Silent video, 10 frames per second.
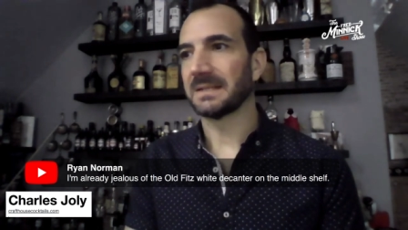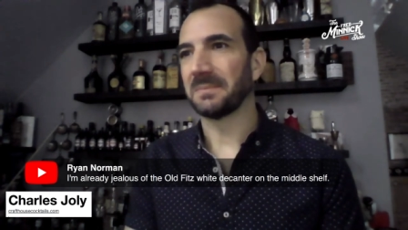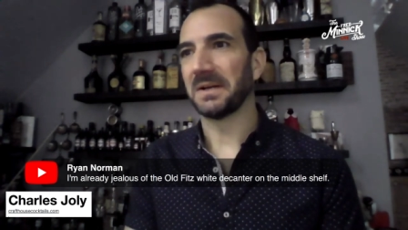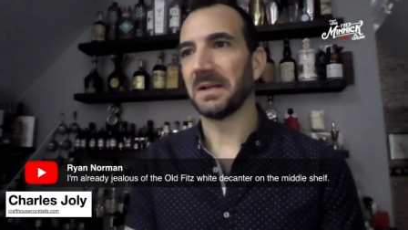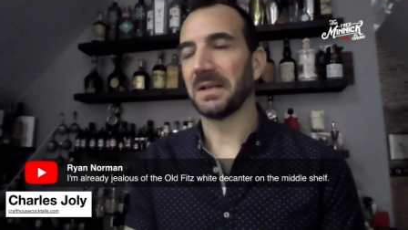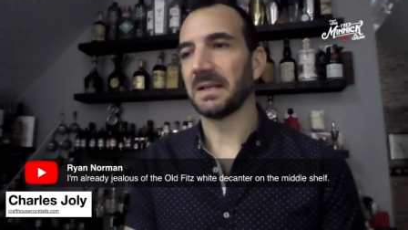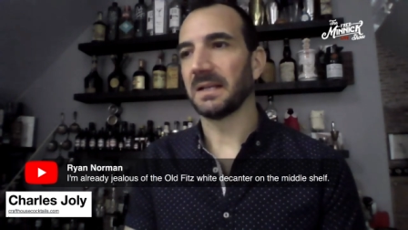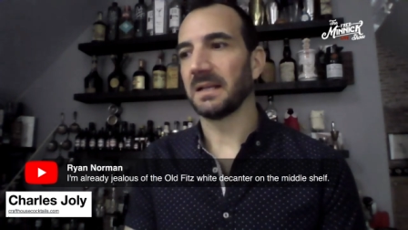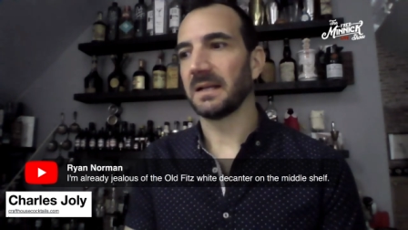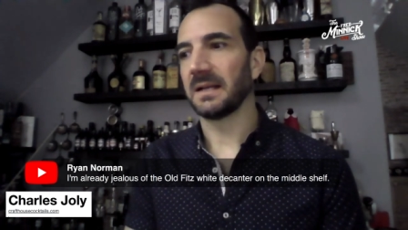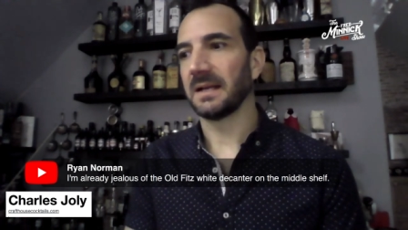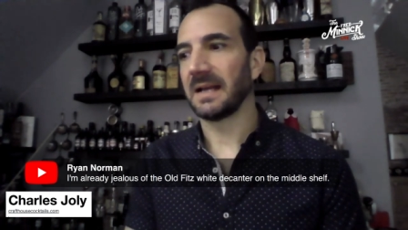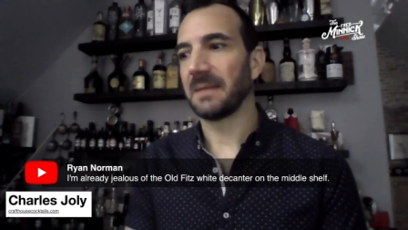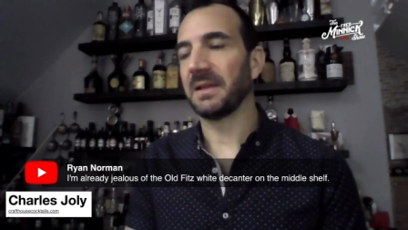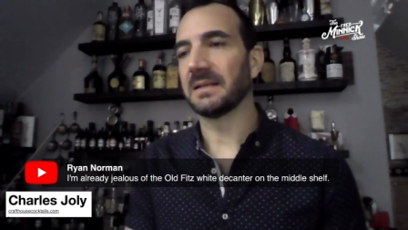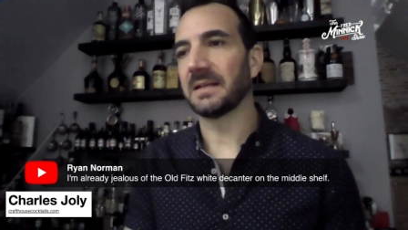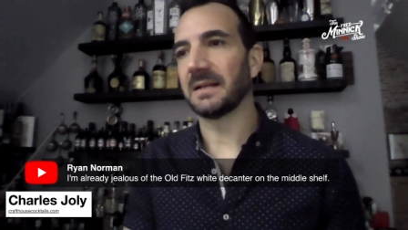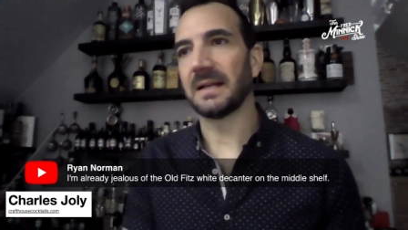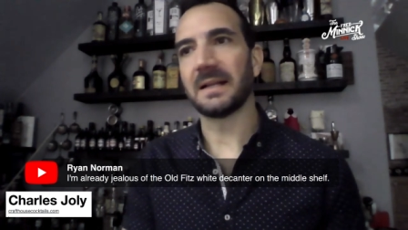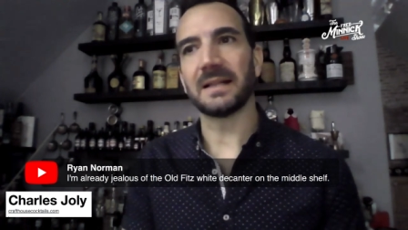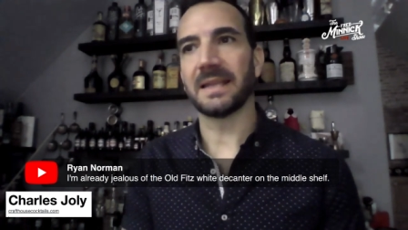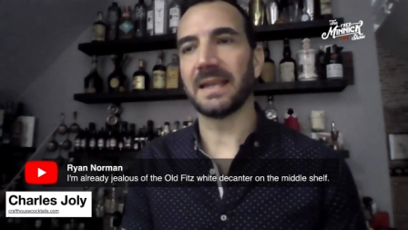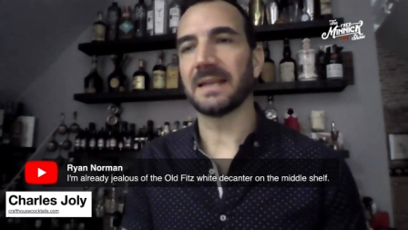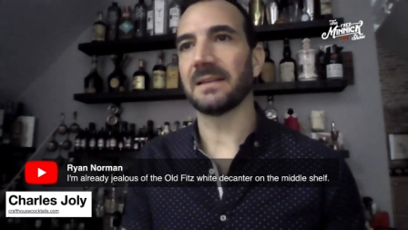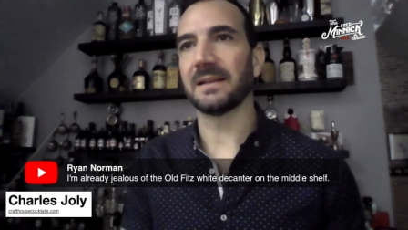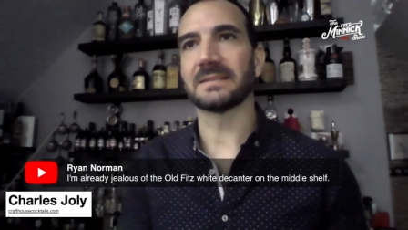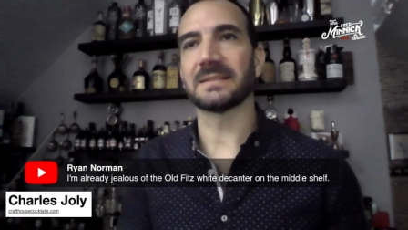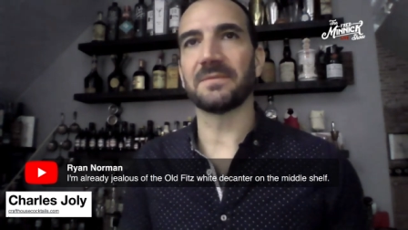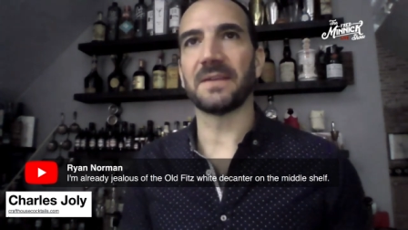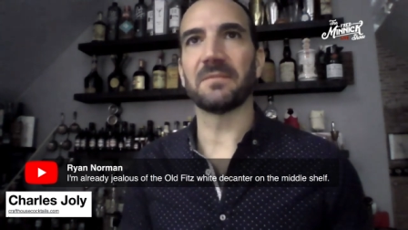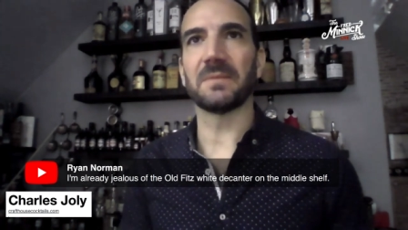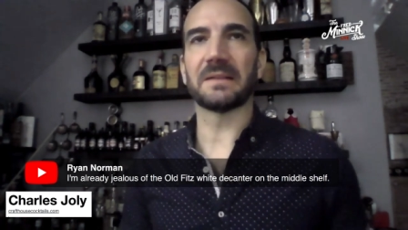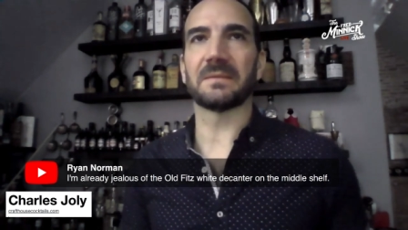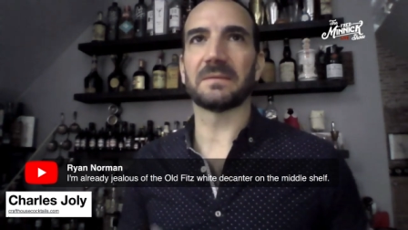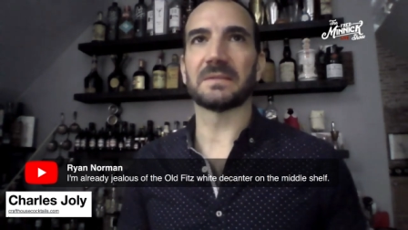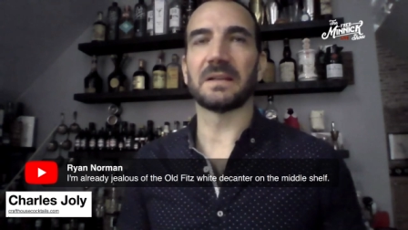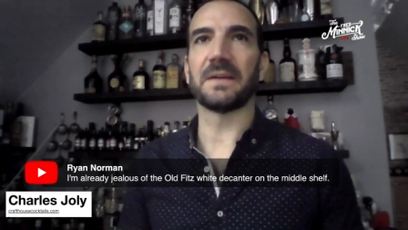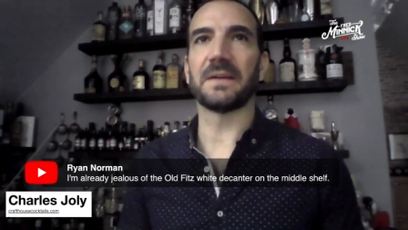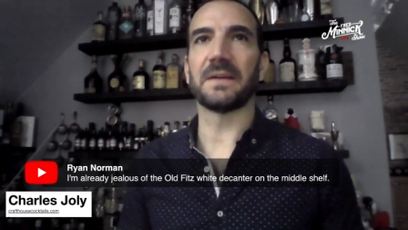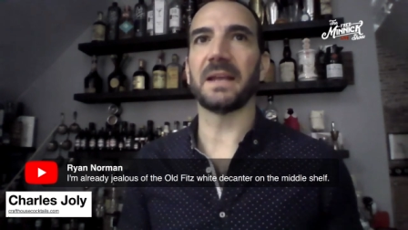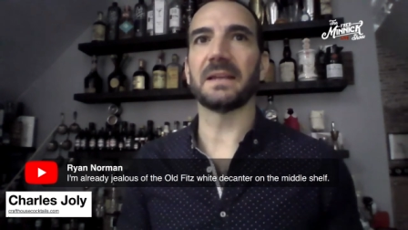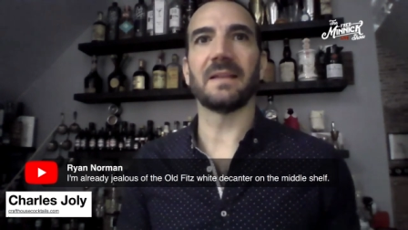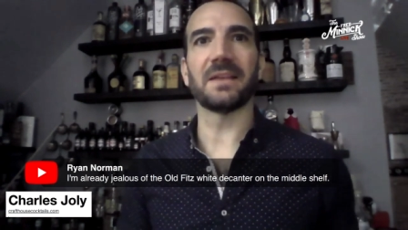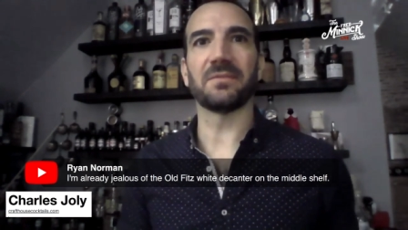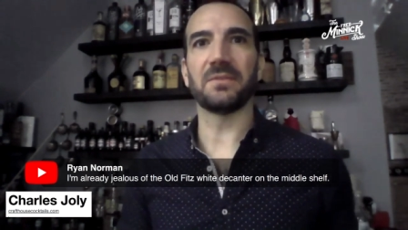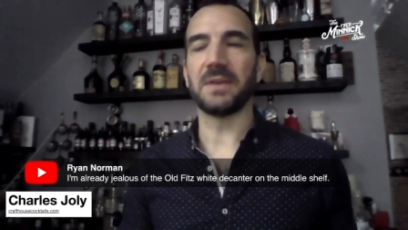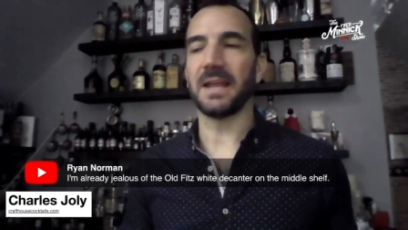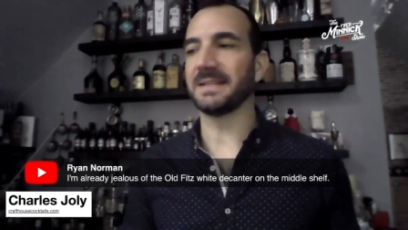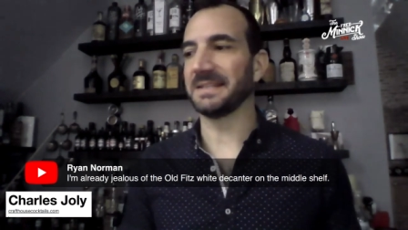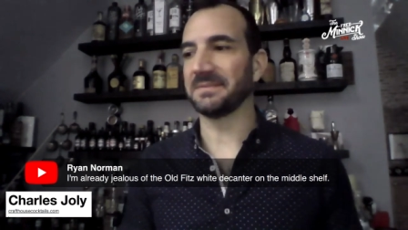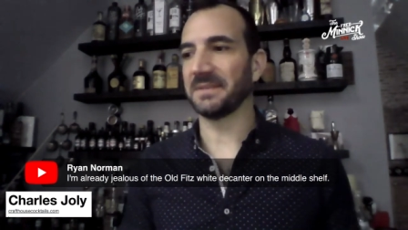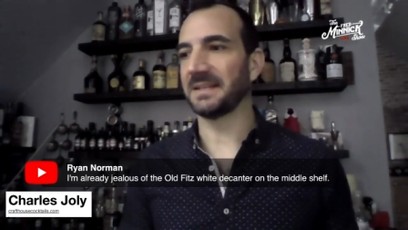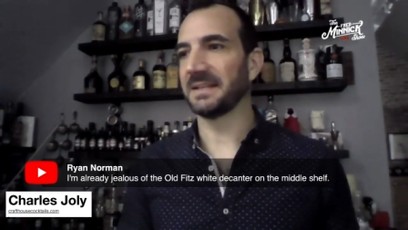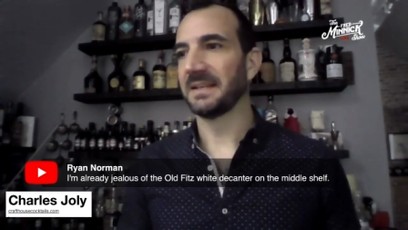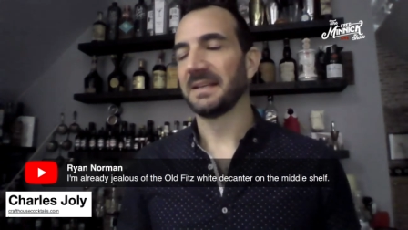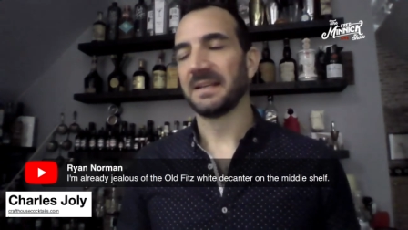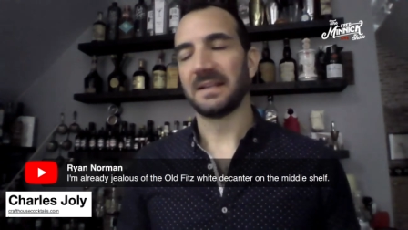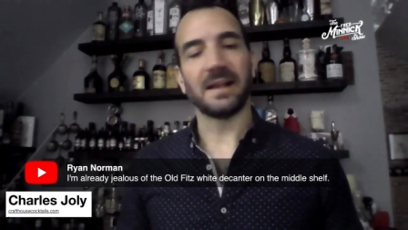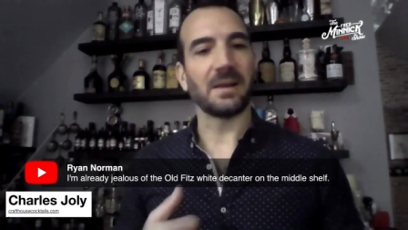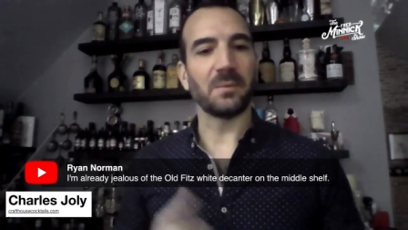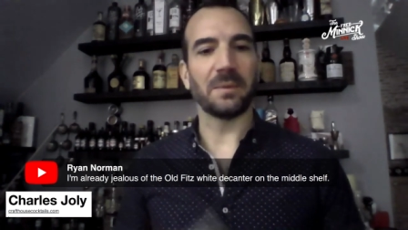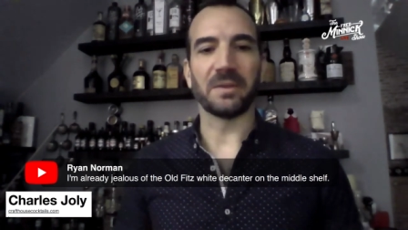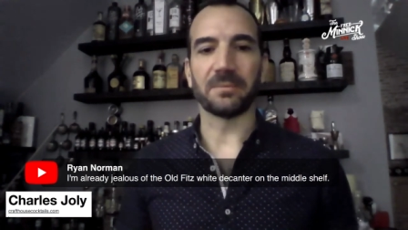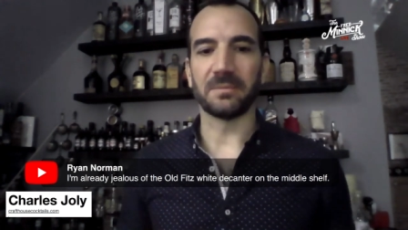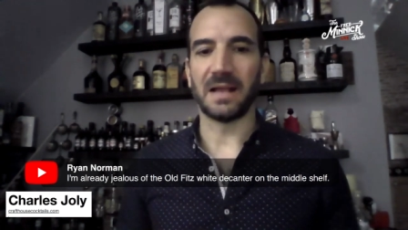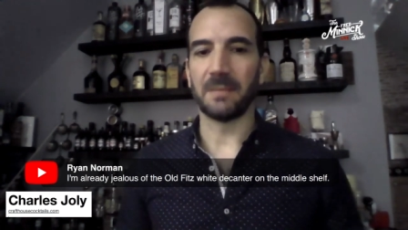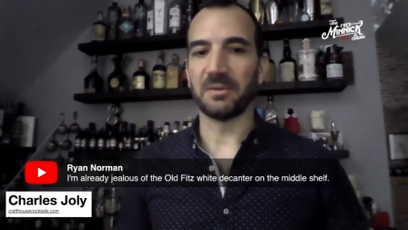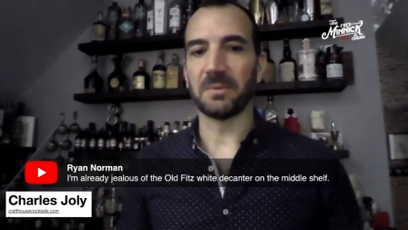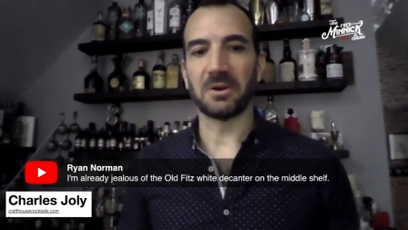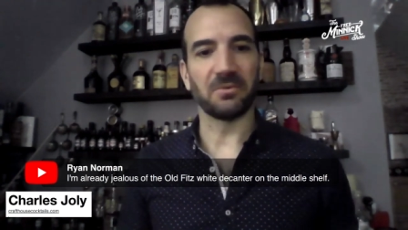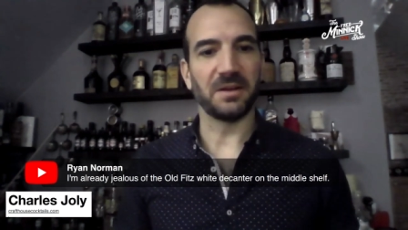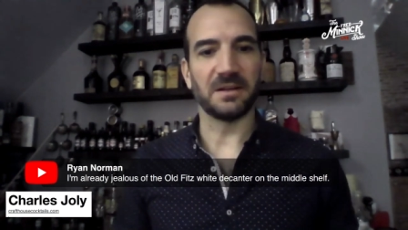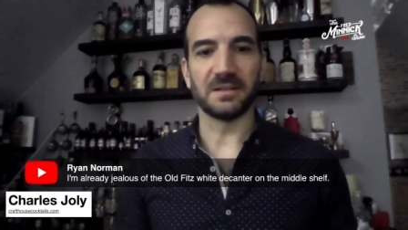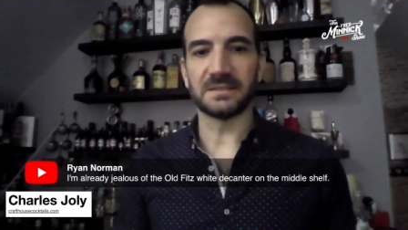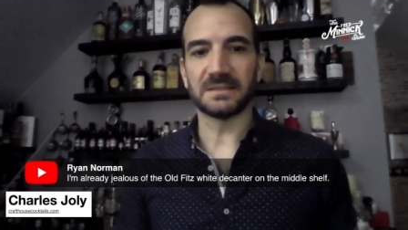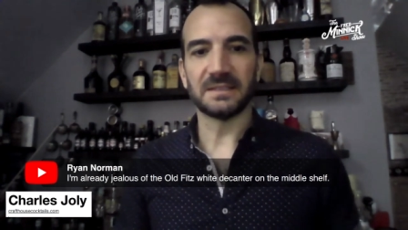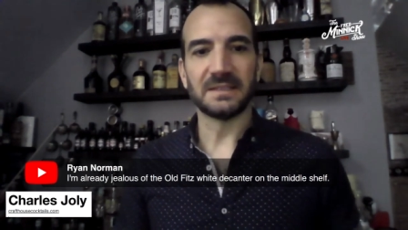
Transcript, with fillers: But I mean, again, like stuff I've made in the last few days, even like I whipped up some Tommy's margaritas,